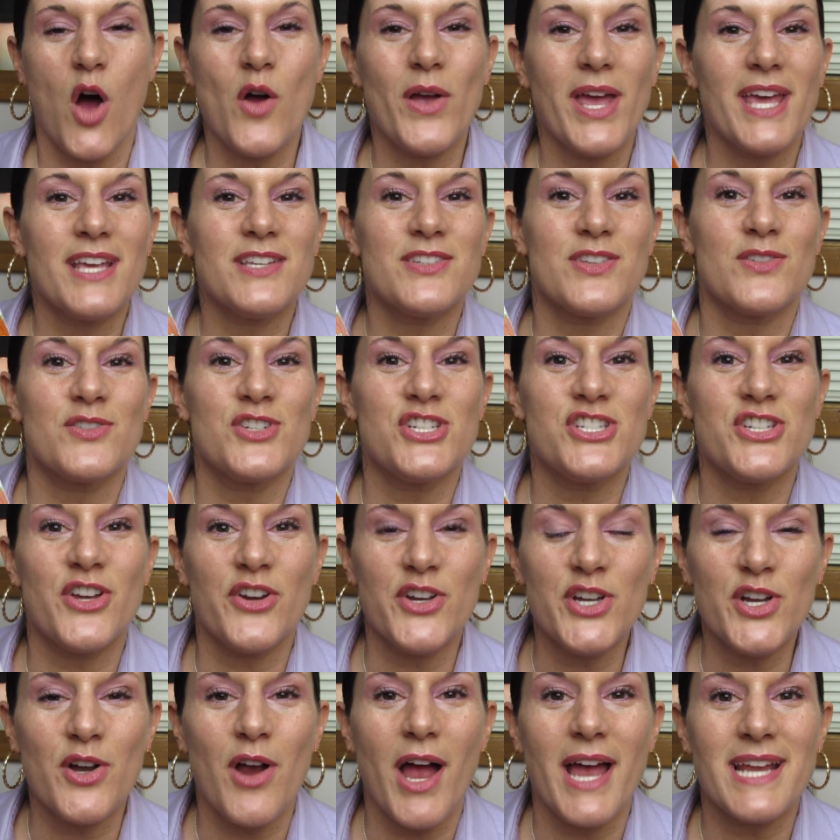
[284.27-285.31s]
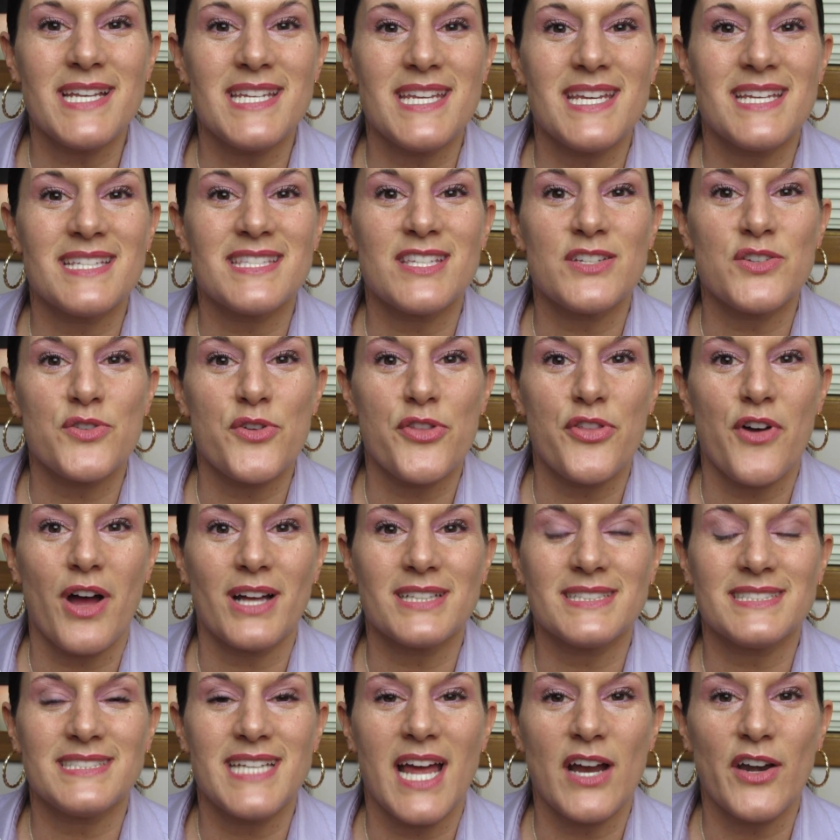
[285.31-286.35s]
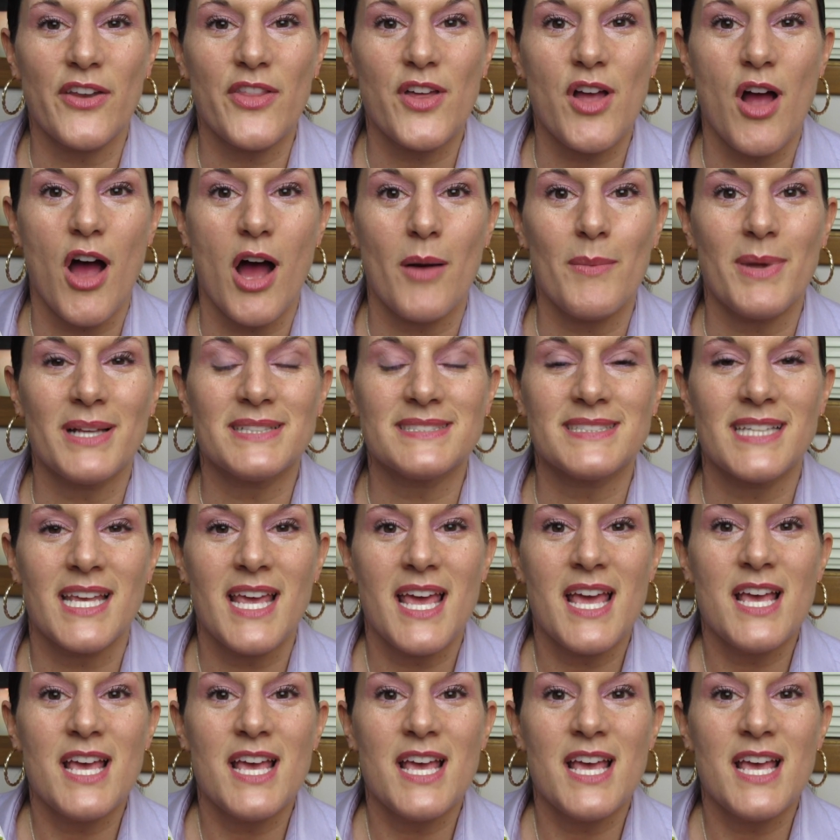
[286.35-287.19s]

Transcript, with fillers: Okay, so share your ideas and your thoughts down in the comments